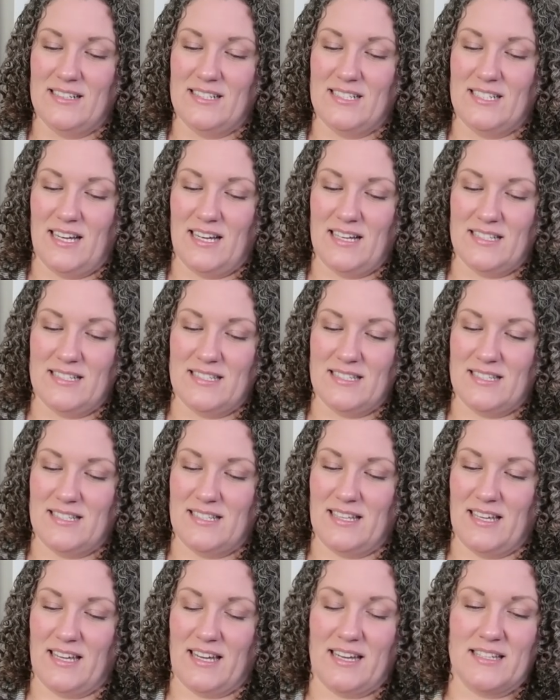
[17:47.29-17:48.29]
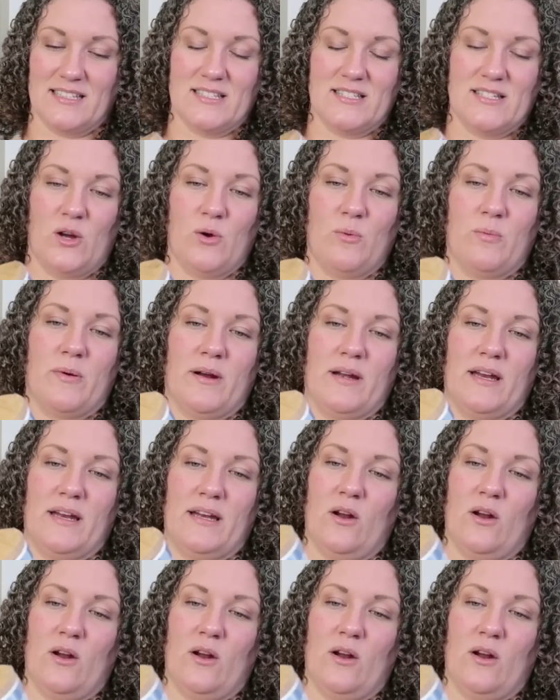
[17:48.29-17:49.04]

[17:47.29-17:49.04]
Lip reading: just think it's so pretty,